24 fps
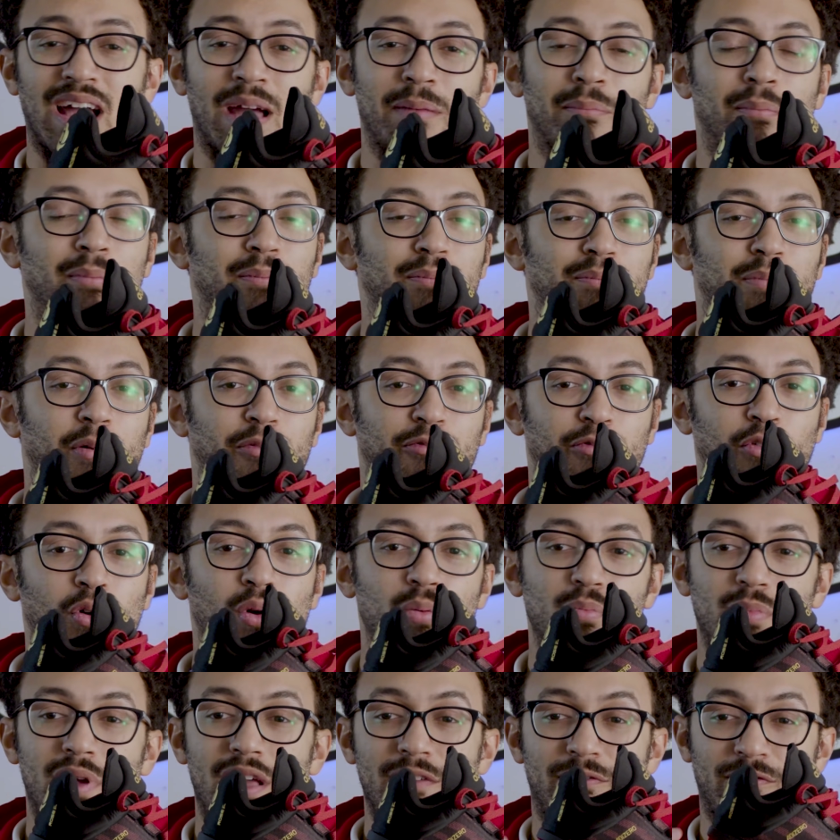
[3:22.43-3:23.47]
I
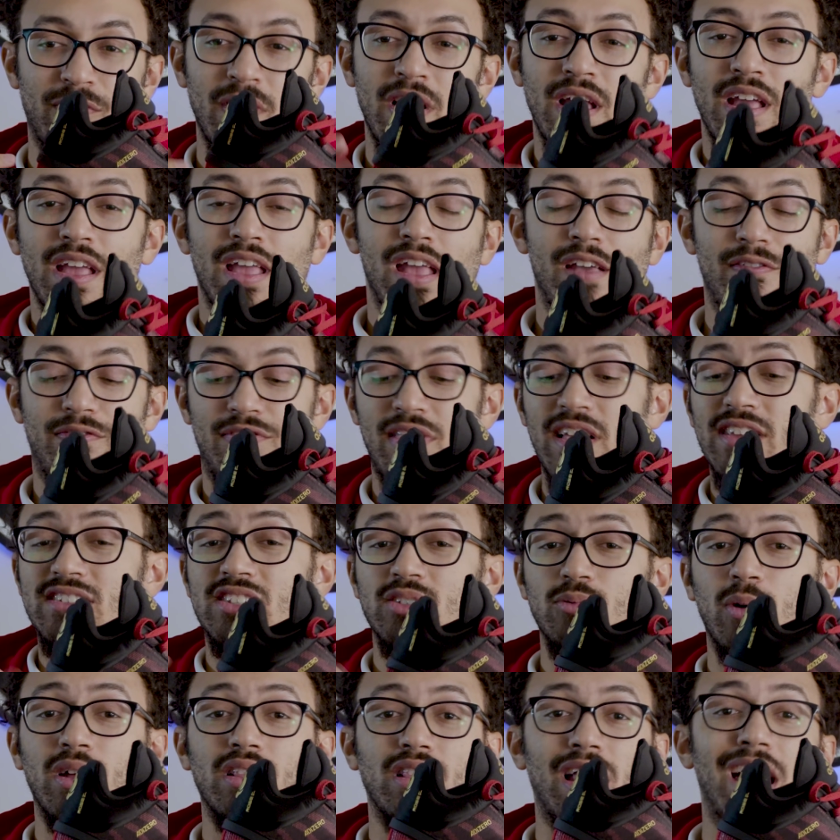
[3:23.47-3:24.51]
prefer, if this
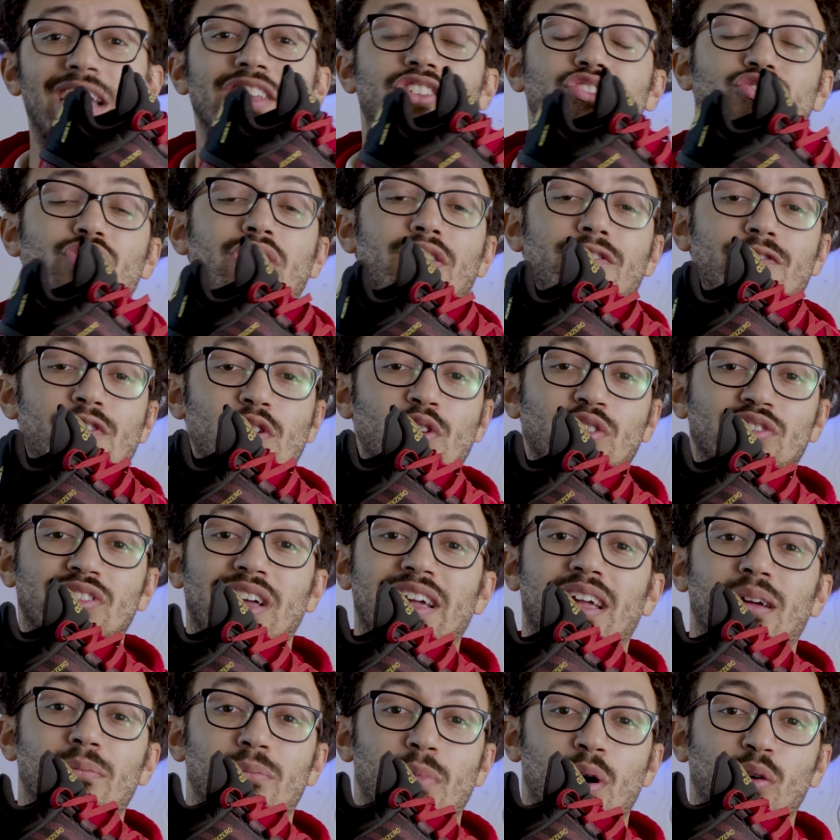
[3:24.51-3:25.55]
is what light strike feels
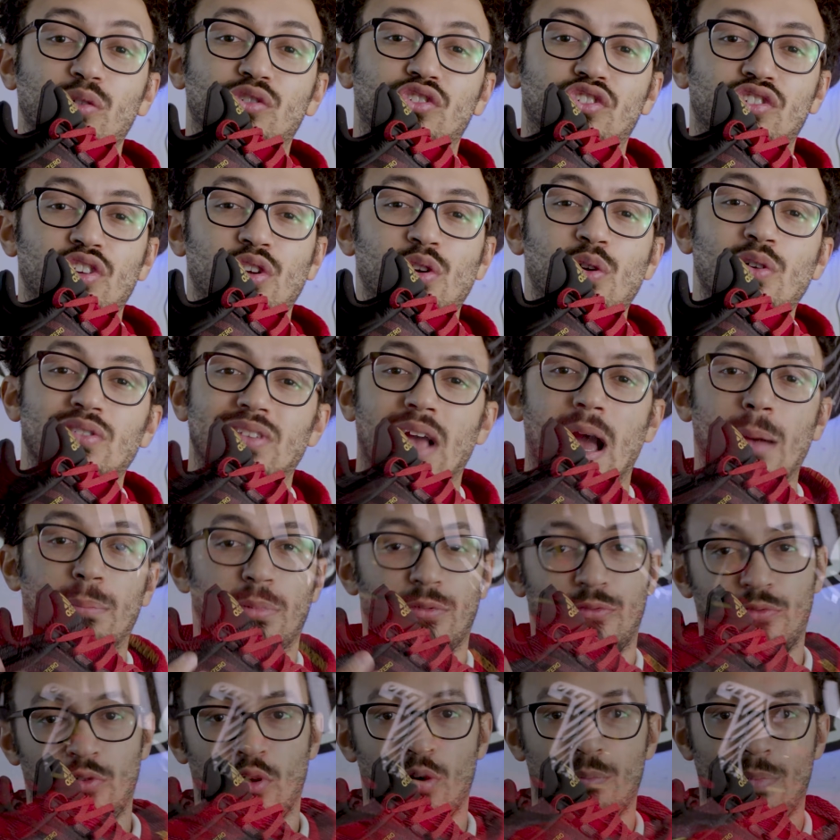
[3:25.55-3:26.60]
like in most shoes, I
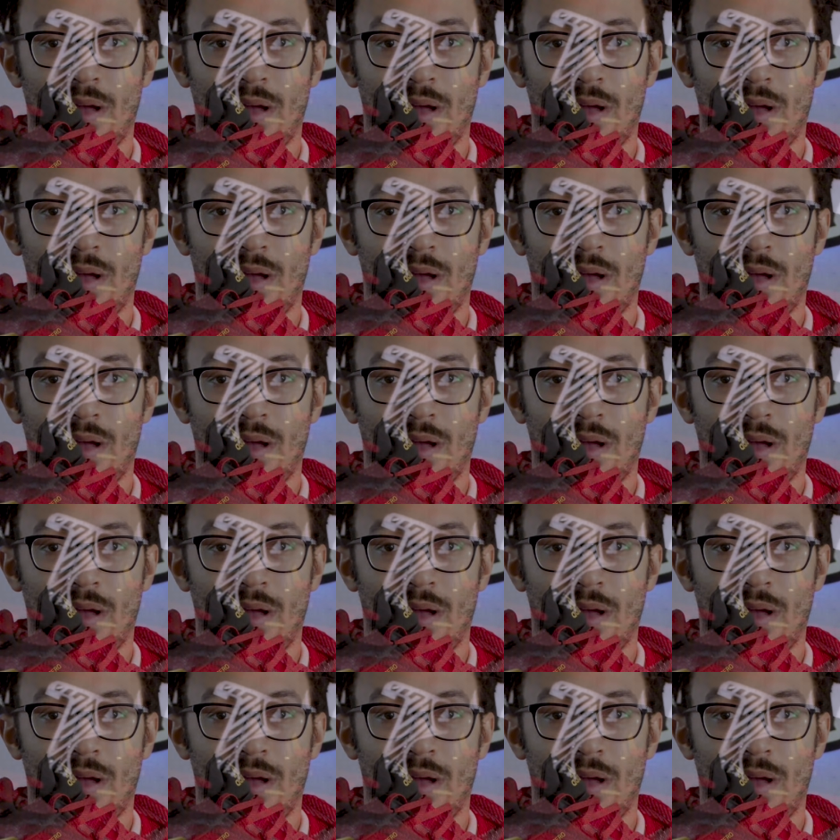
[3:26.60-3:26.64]
prefer